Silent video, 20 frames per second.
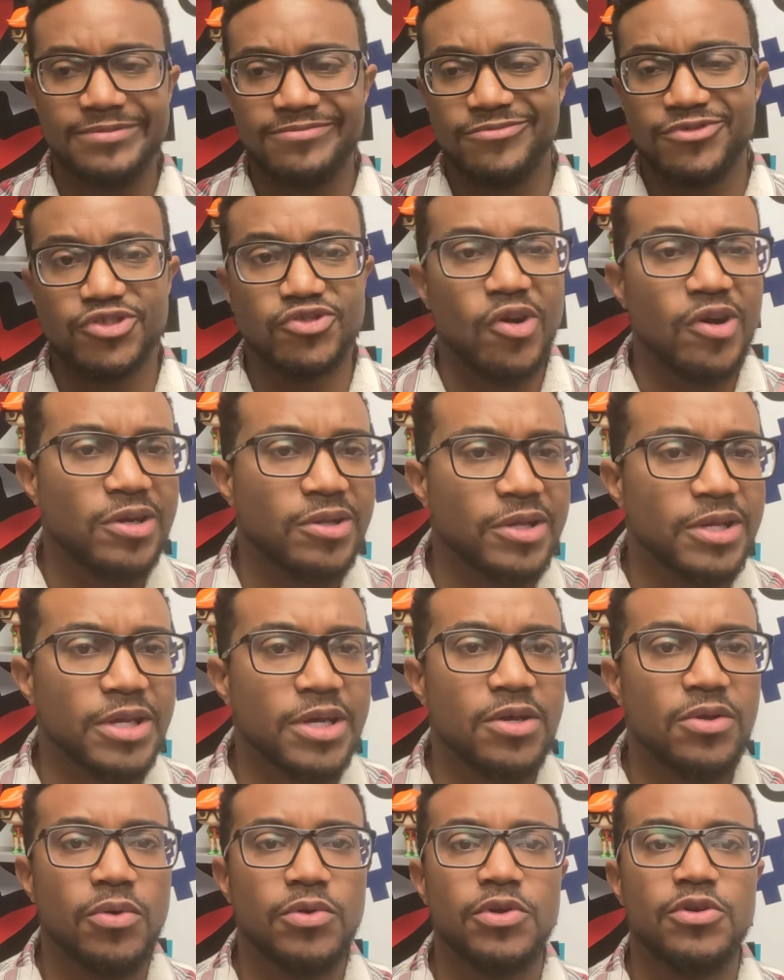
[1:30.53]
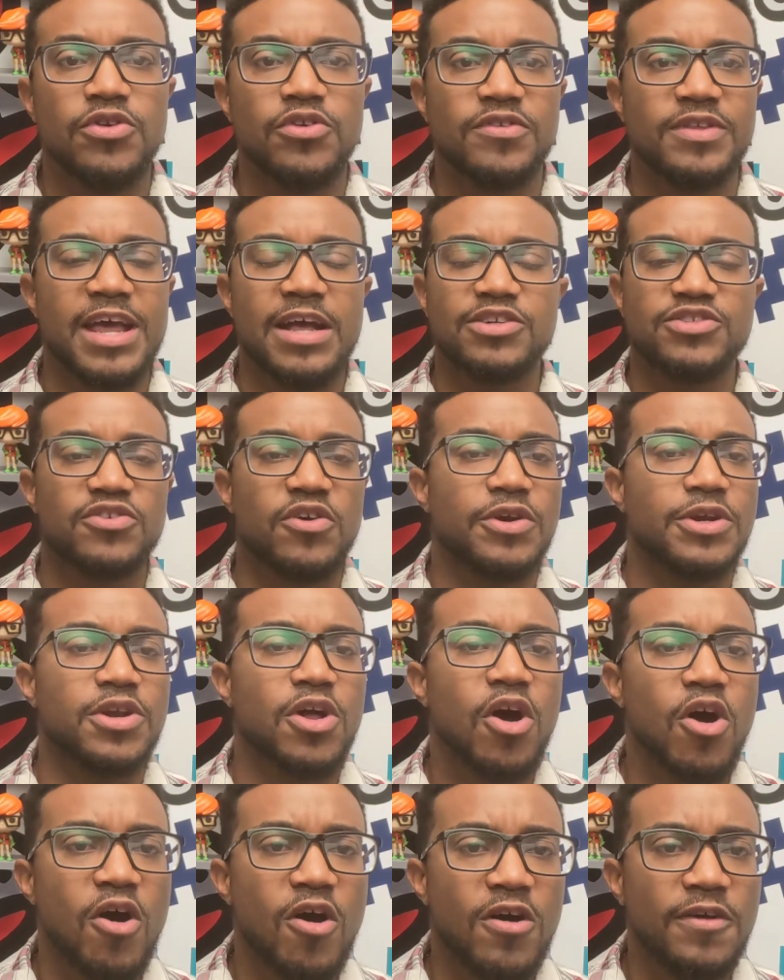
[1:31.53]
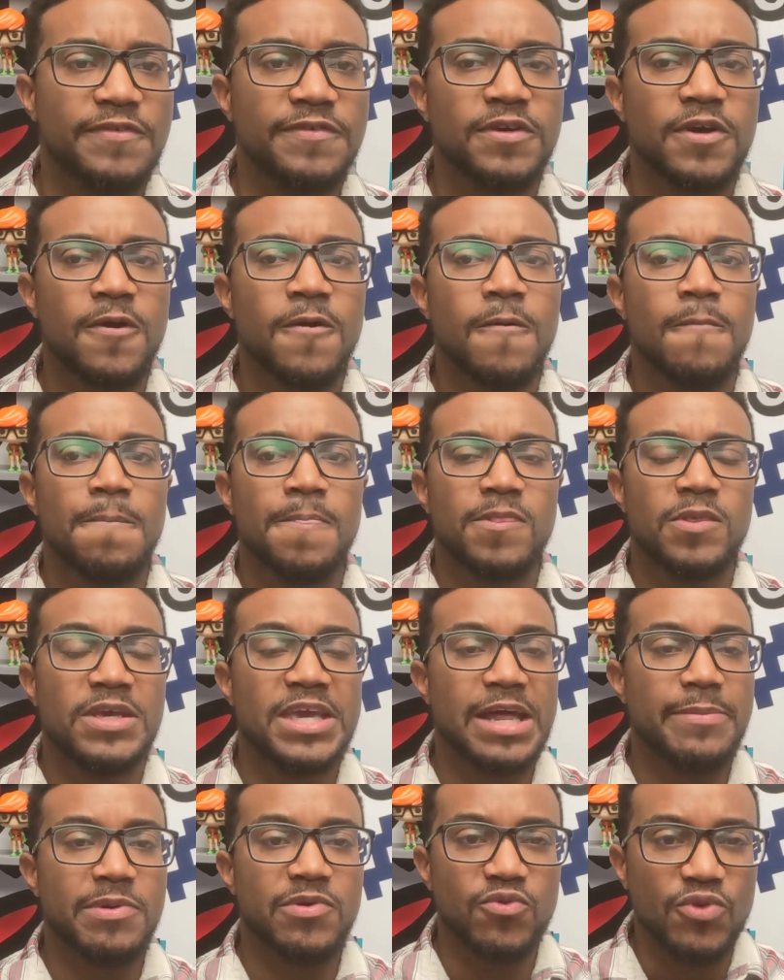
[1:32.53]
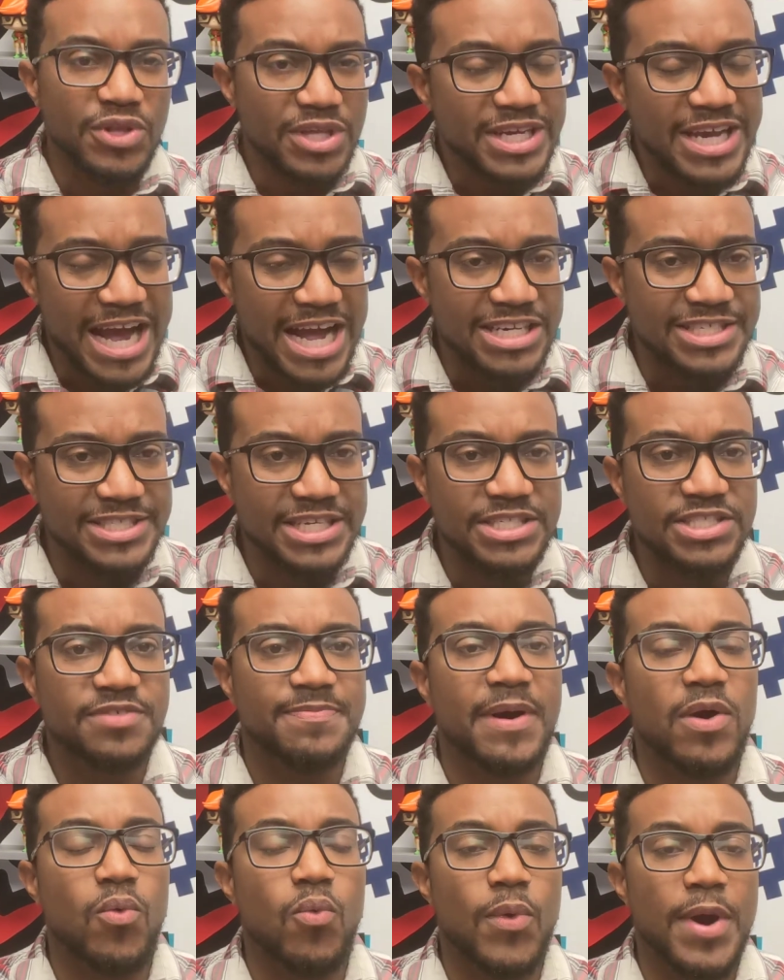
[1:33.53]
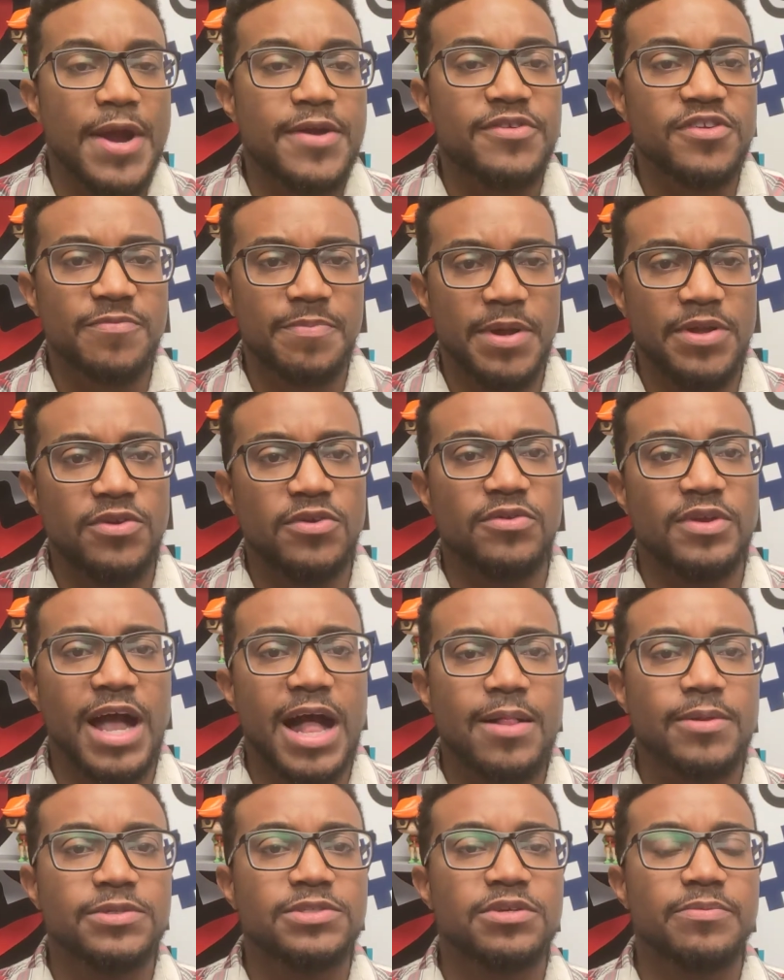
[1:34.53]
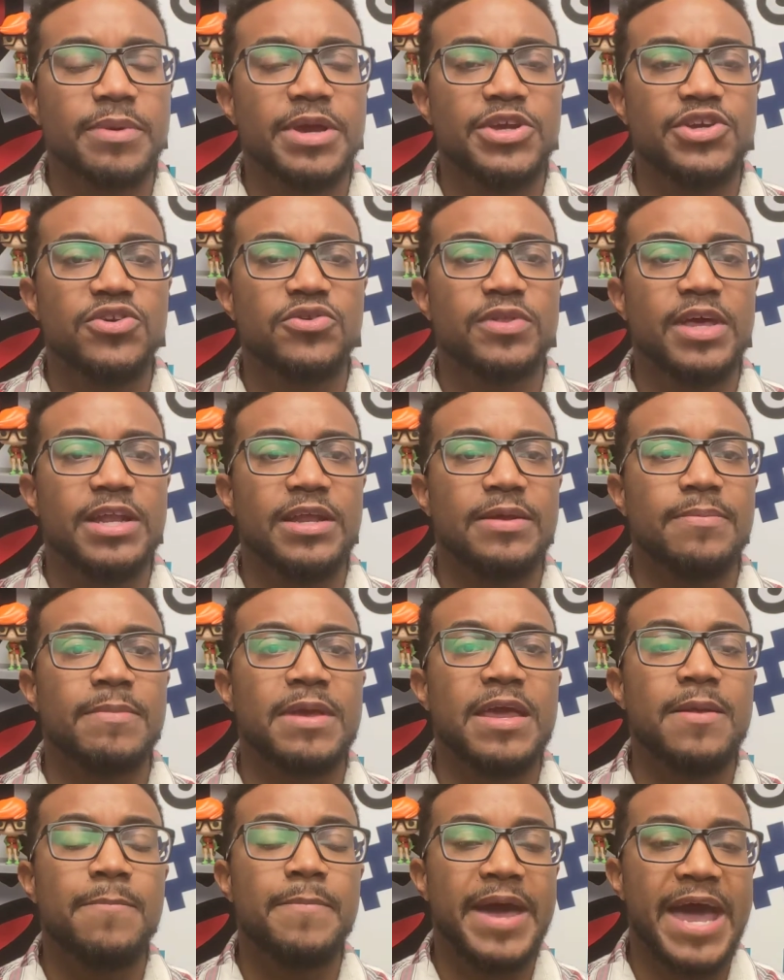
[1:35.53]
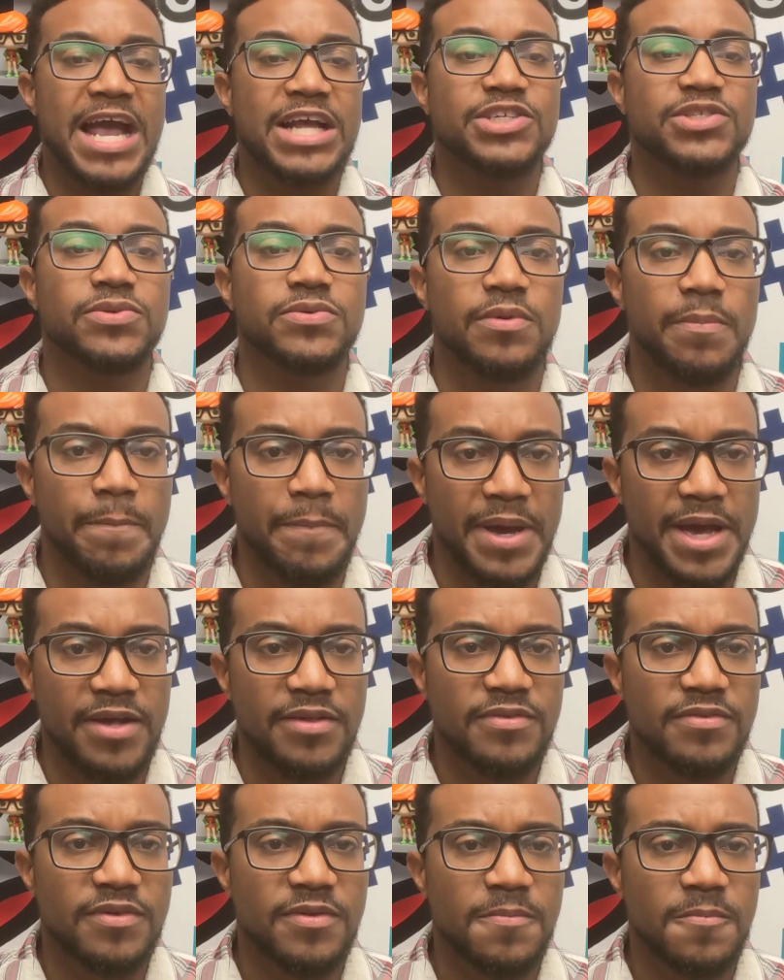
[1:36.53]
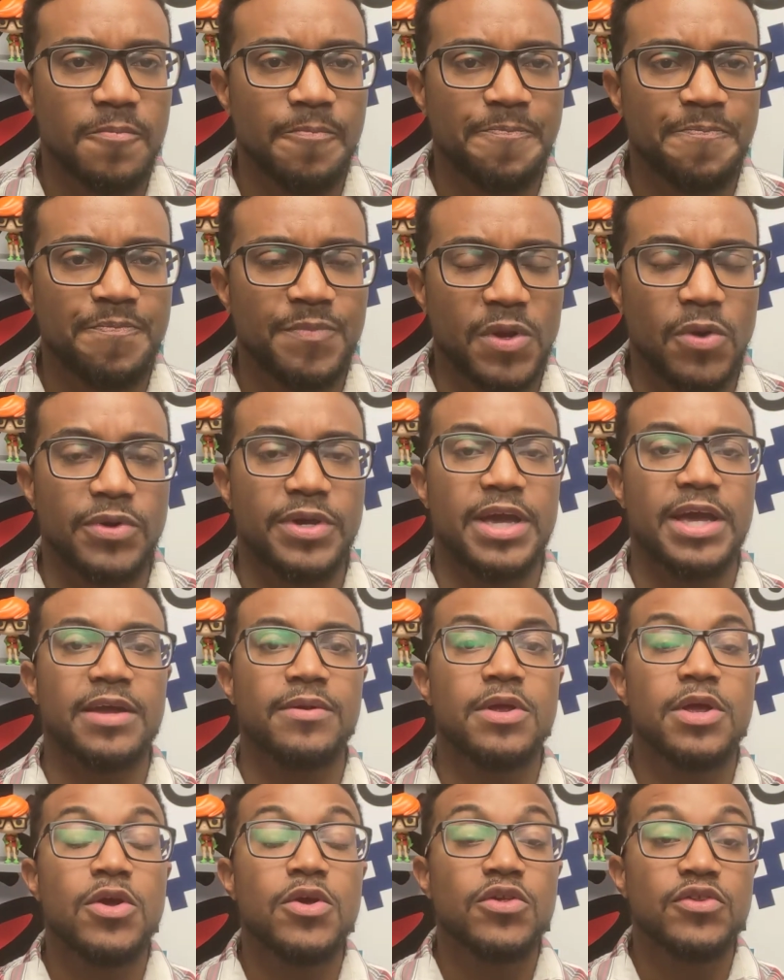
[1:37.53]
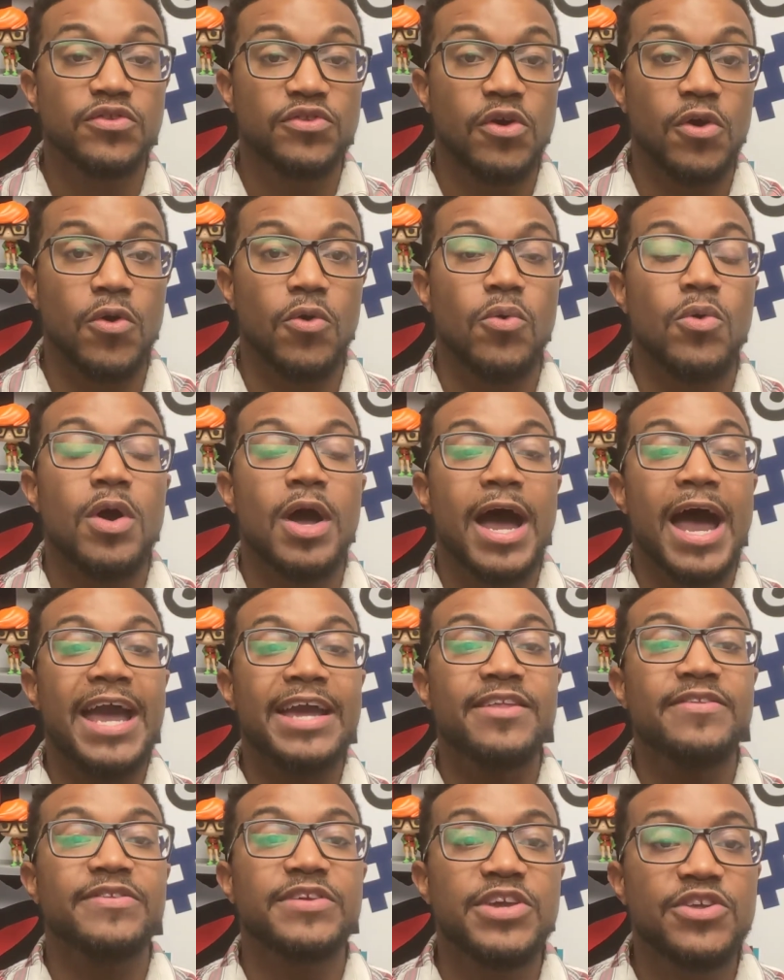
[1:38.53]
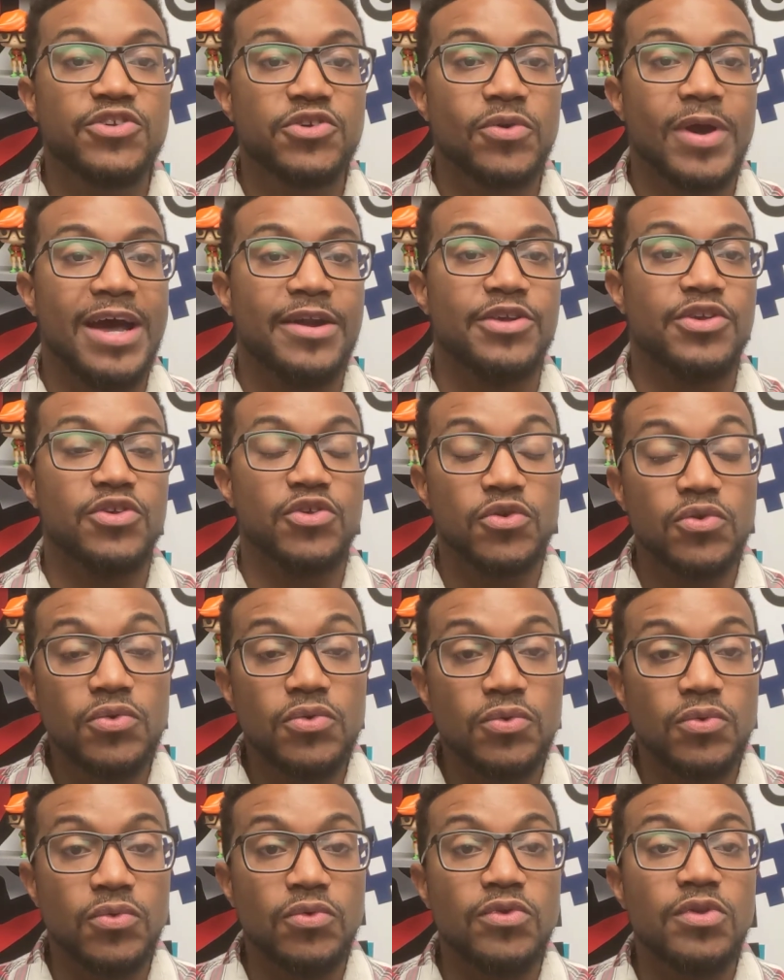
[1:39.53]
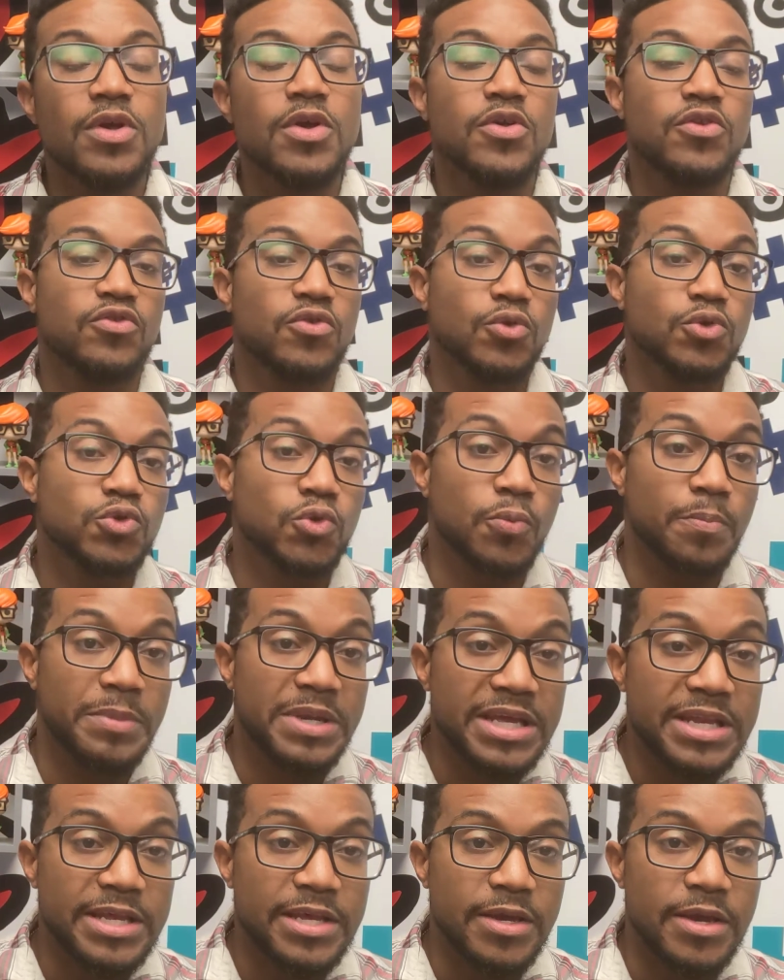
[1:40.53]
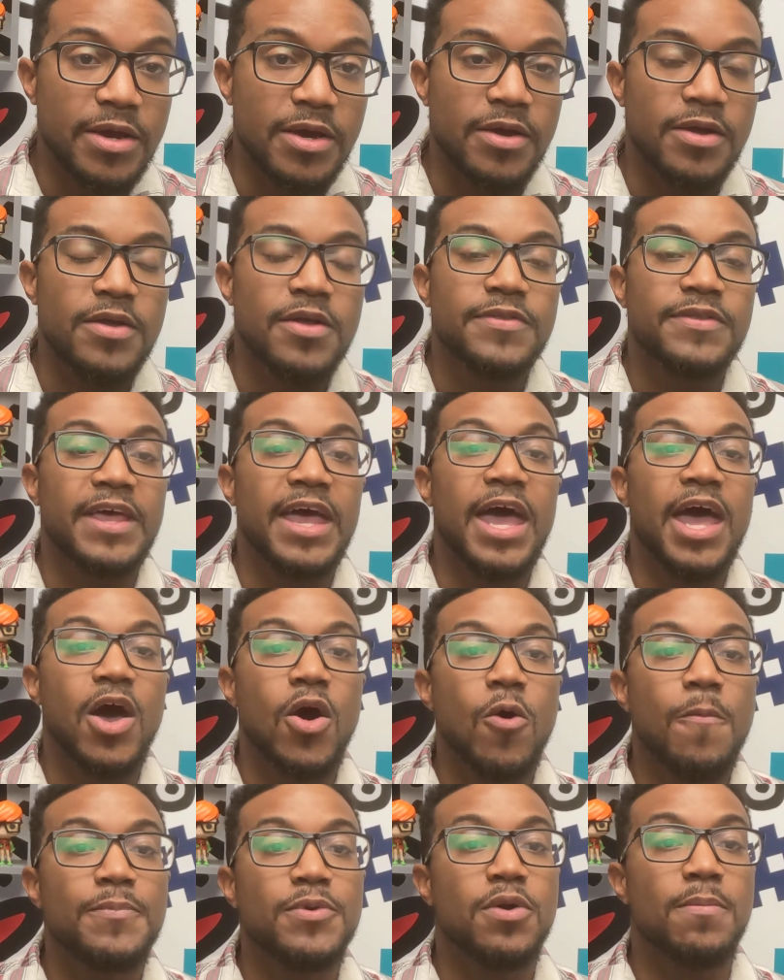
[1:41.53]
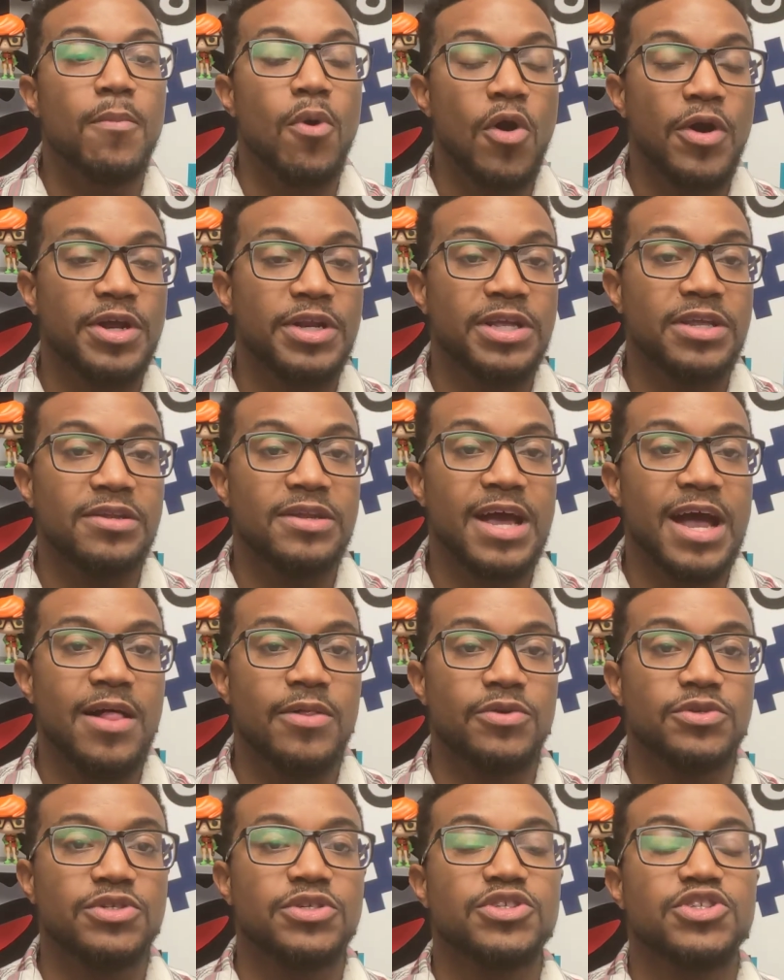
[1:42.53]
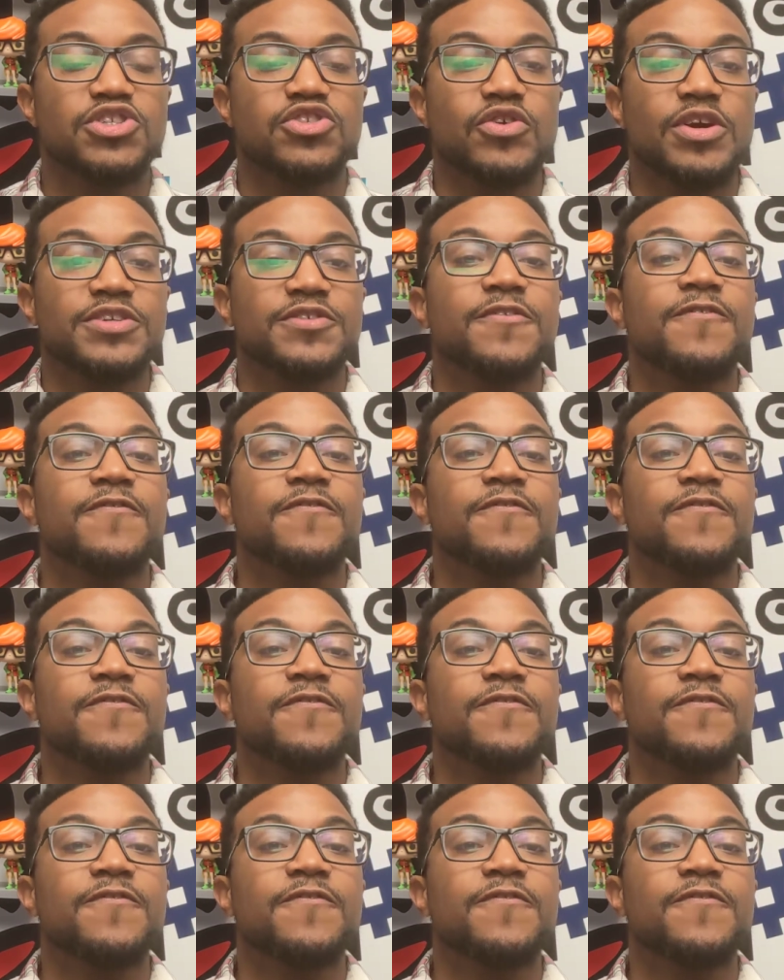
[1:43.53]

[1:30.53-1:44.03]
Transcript: struggling, or you're just now starting off, you got to be really conscientious about where you spend your dollars to make sure that it impacts you the best. Okay, so I can teach you how to use social media to help your marketing dollars stretch